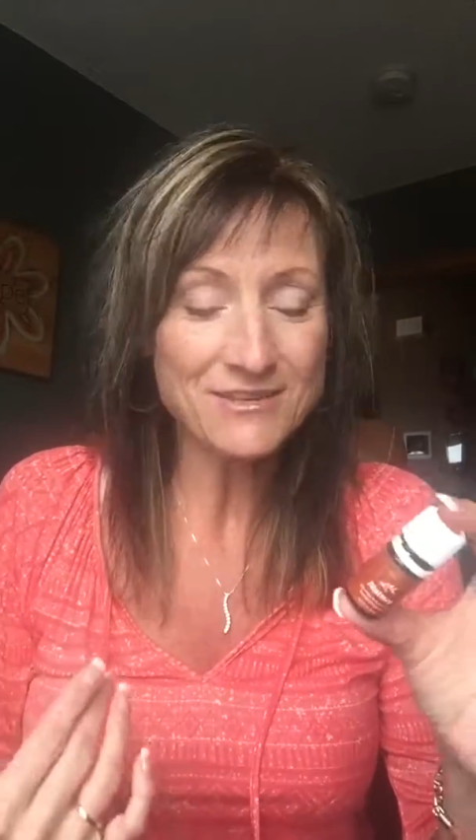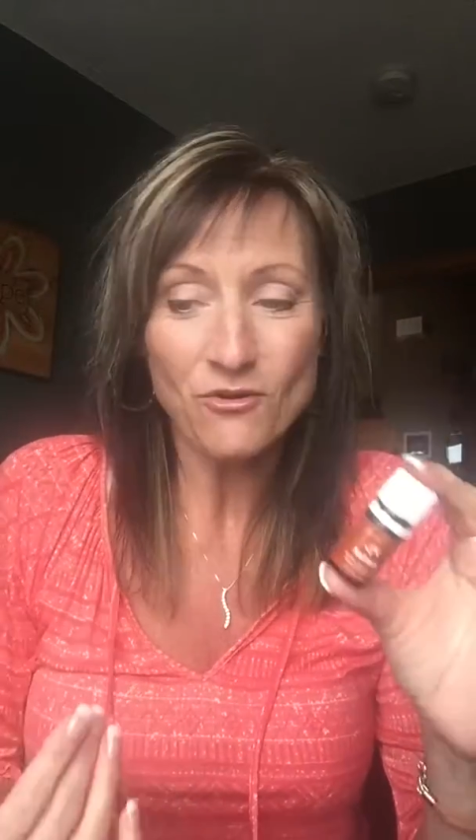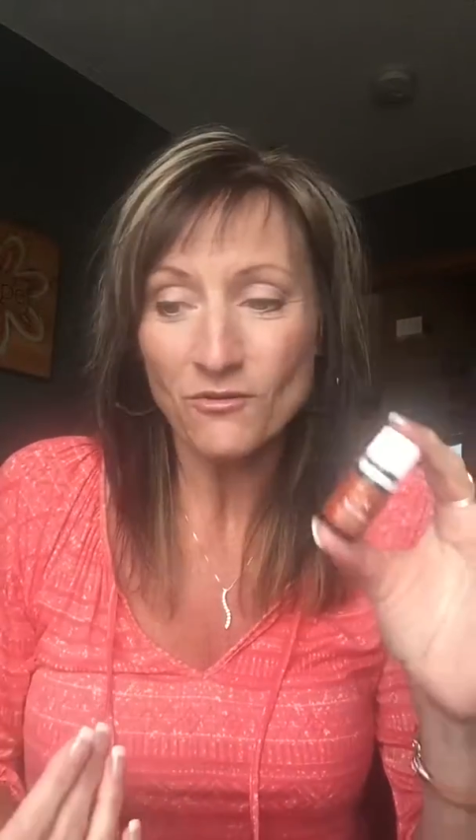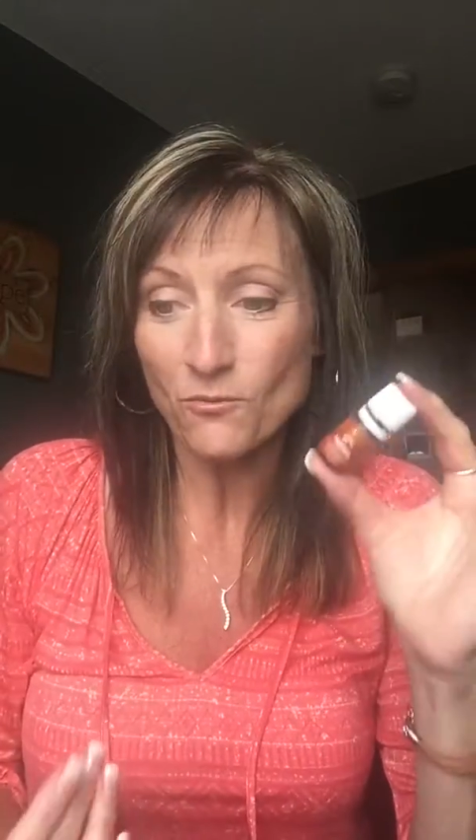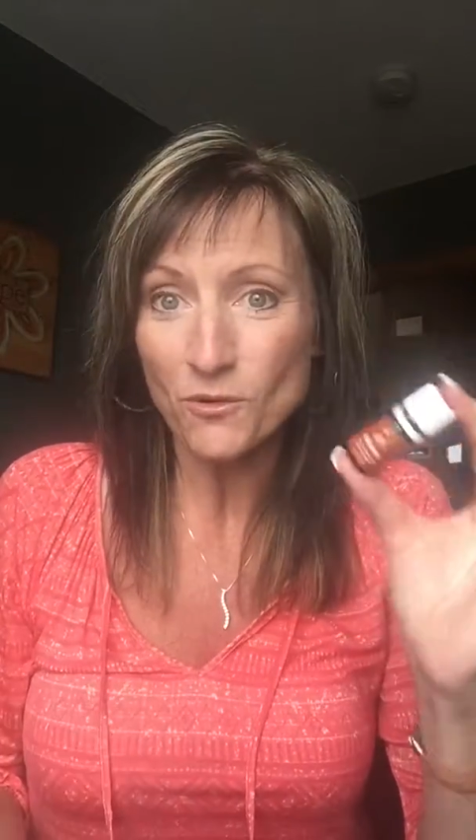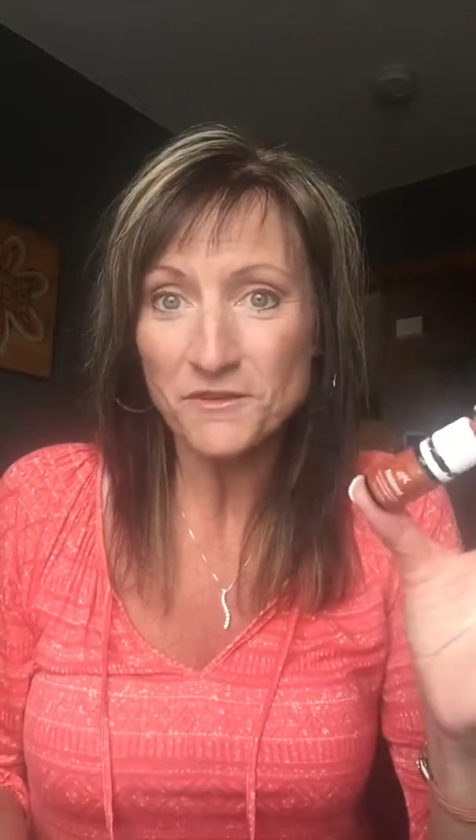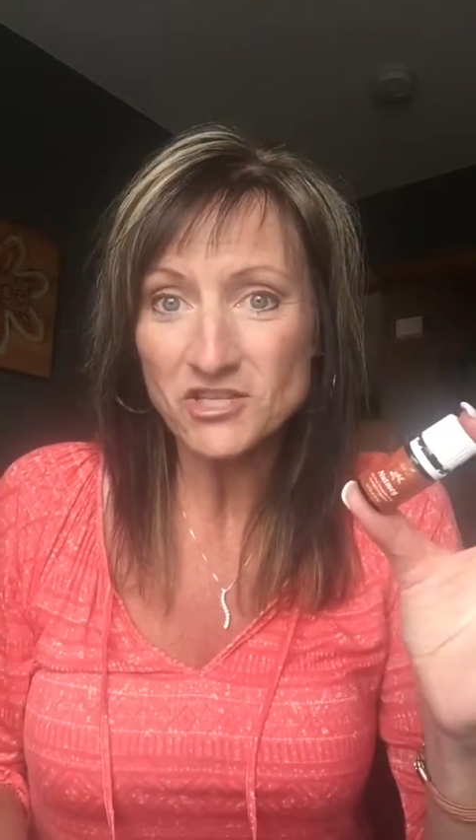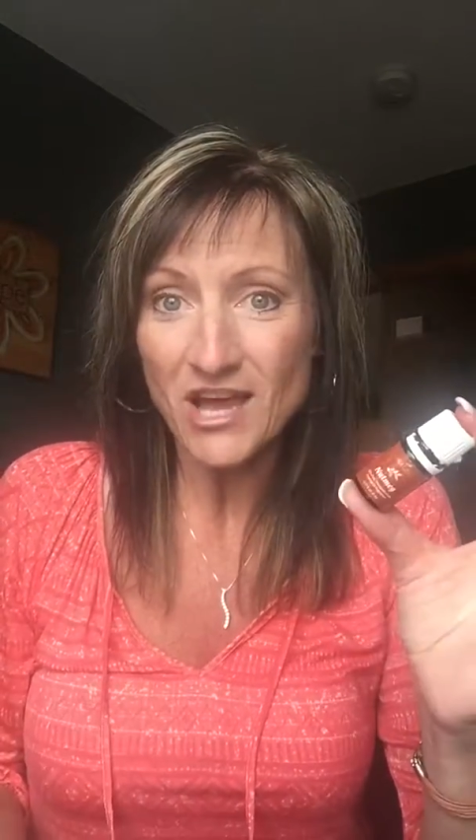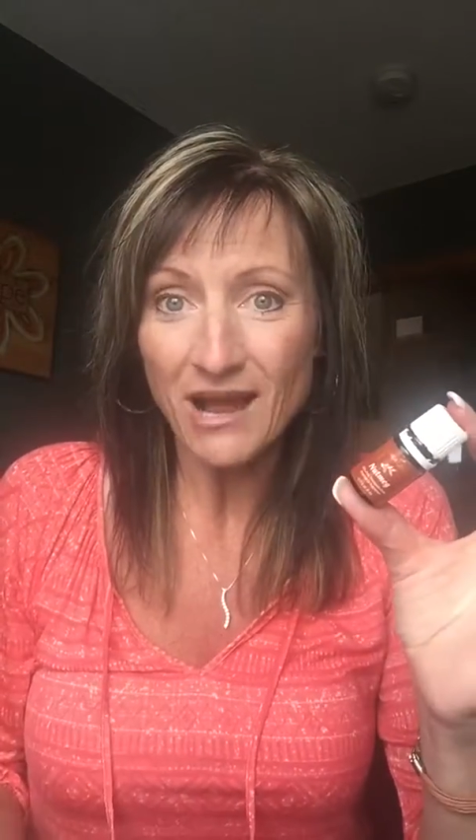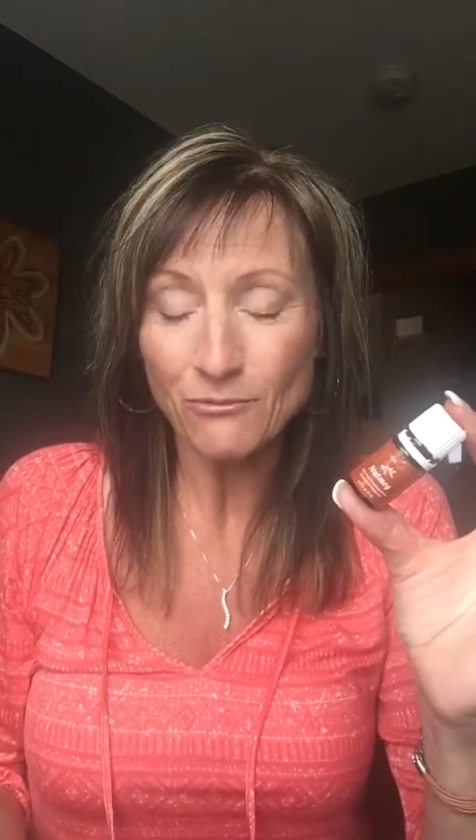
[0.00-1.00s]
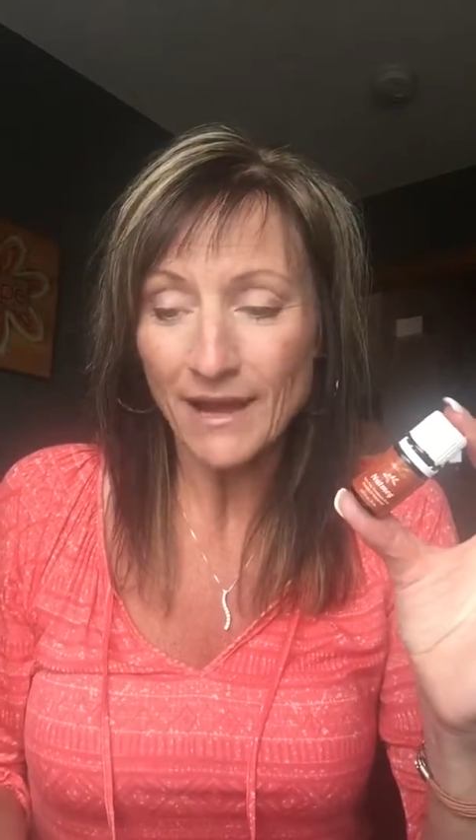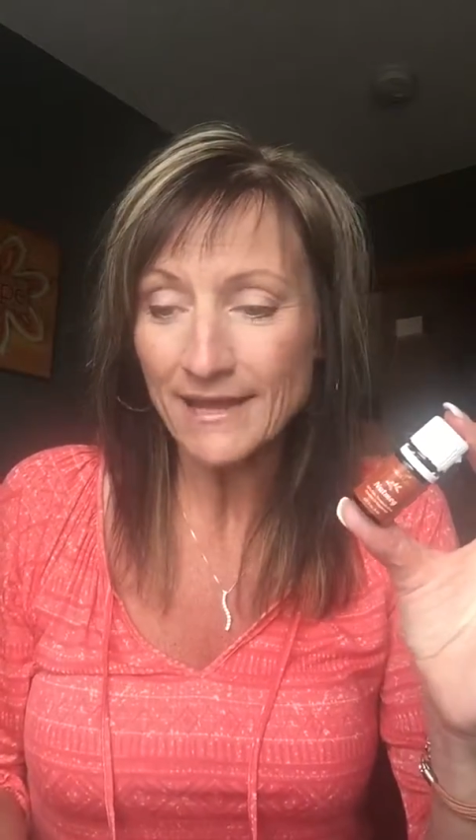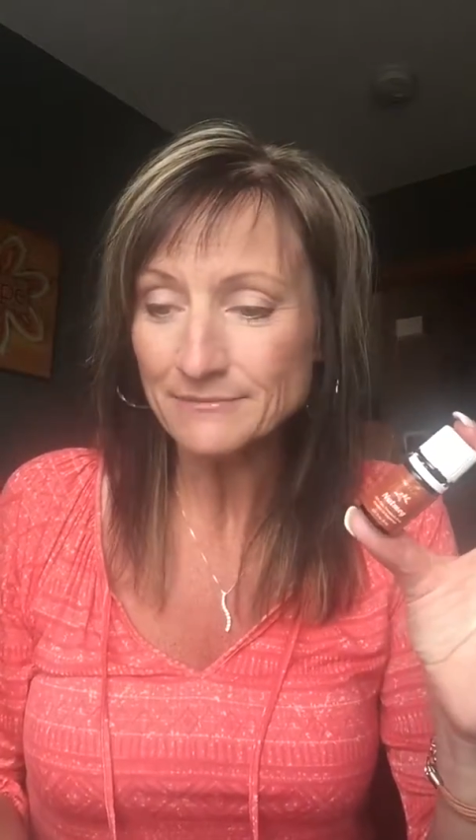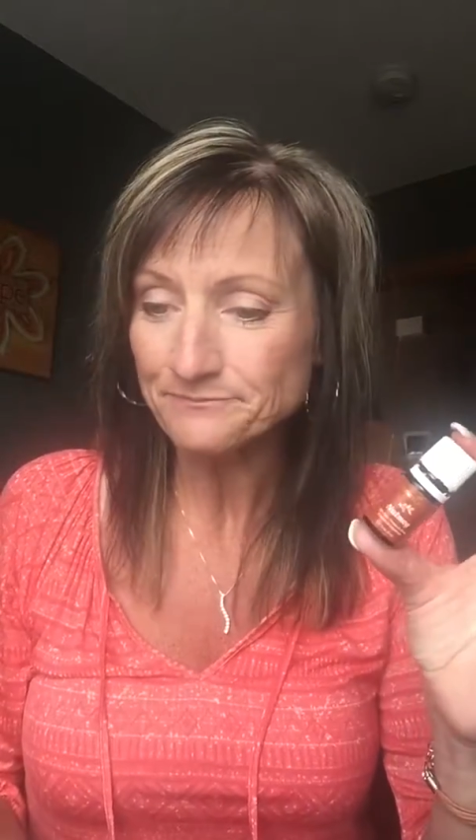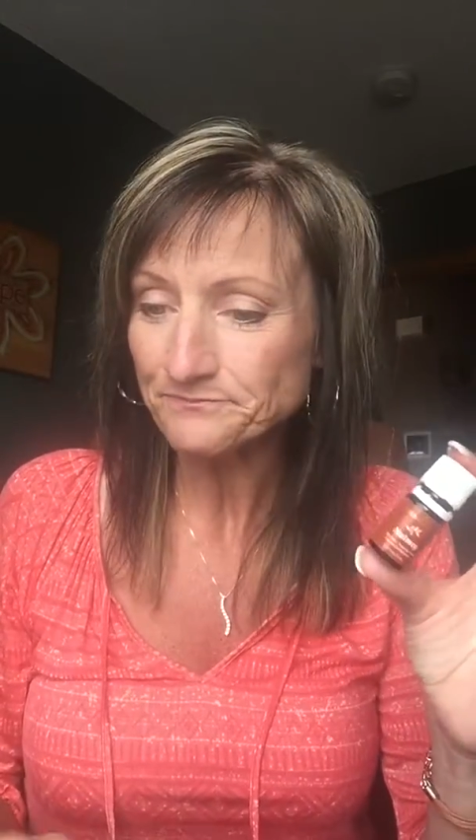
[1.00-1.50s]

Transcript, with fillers: So worth a shot, right?